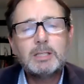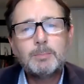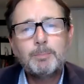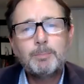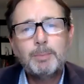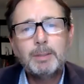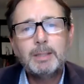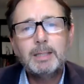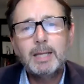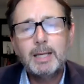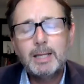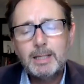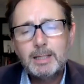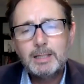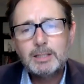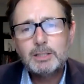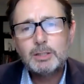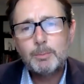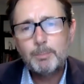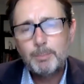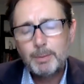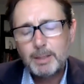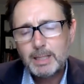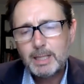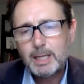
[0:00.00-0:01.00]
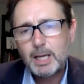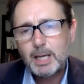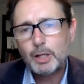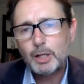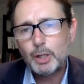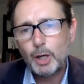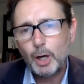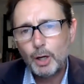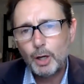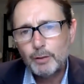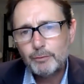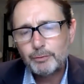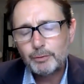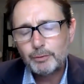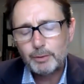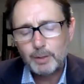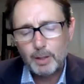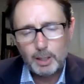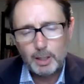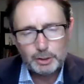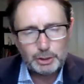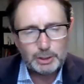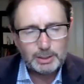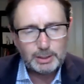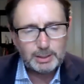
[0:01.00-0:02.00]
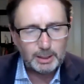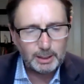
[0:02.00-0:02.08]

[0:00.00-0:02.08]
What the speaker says: beginning to be an overarching